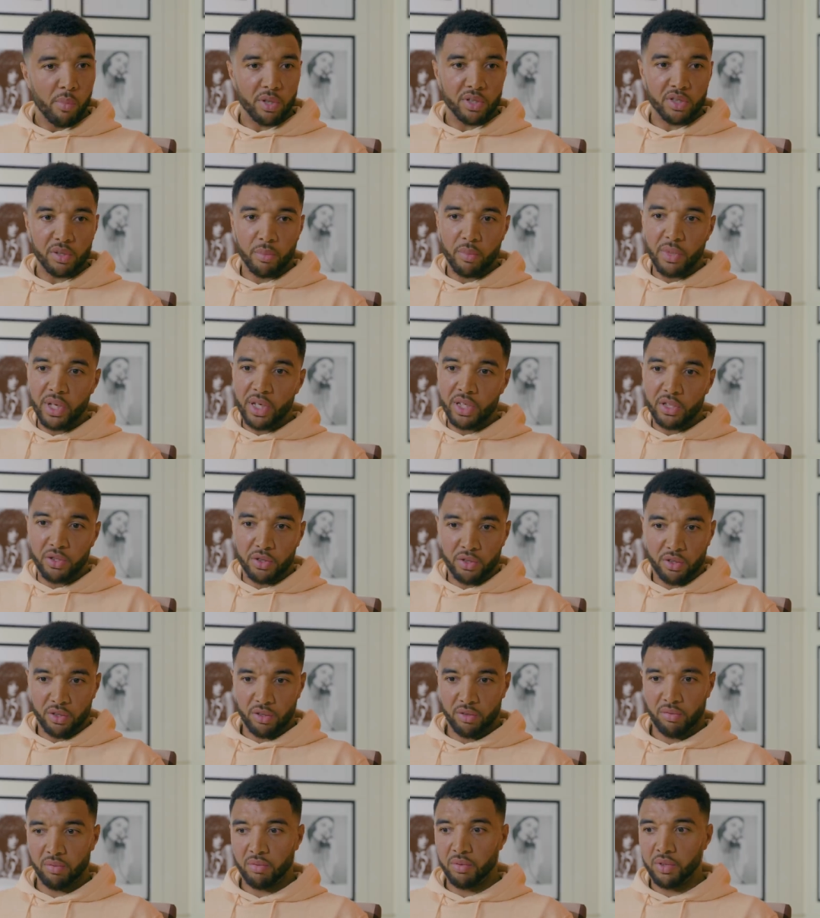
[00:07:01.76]
But to me, it's
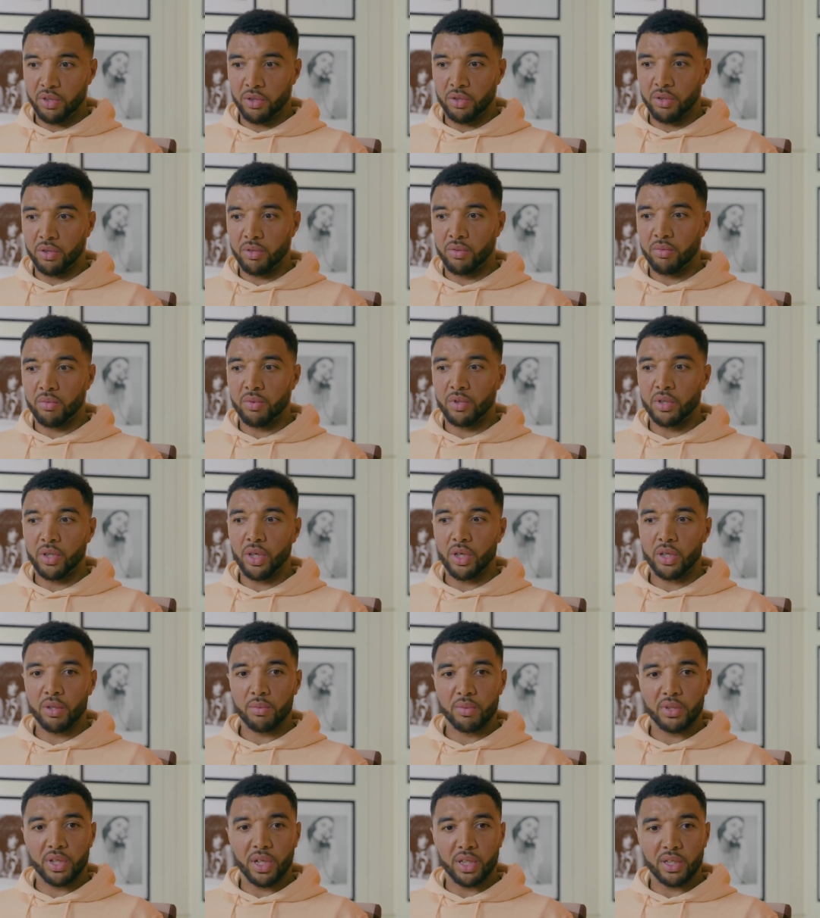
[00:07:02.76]
just
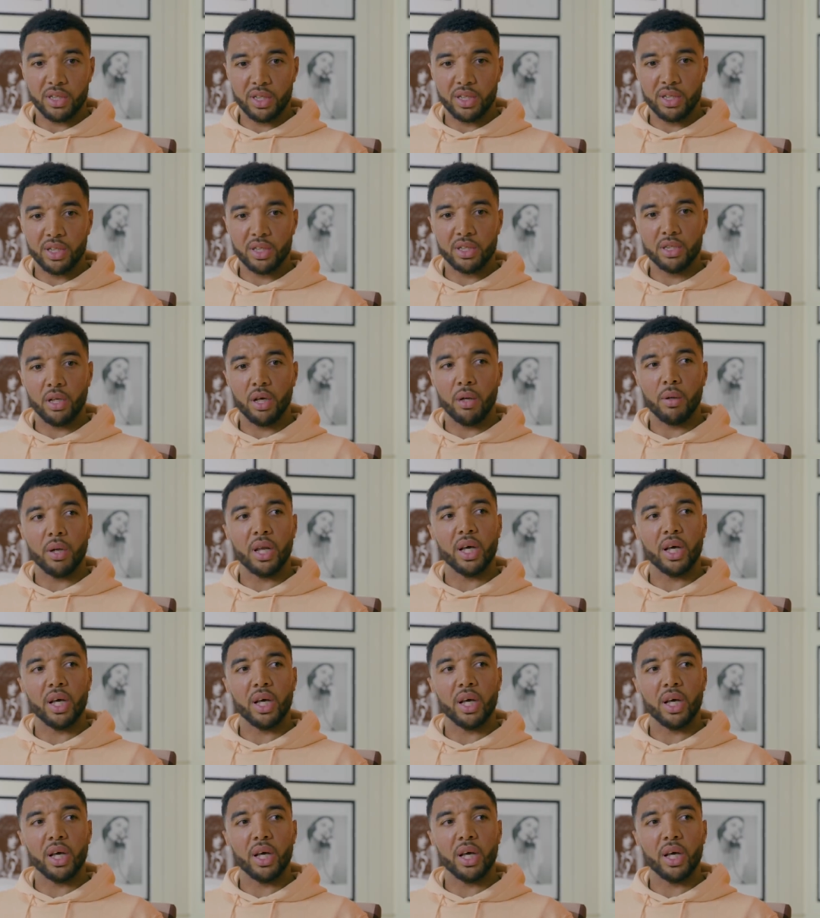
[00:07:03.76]
circumstance. He's not a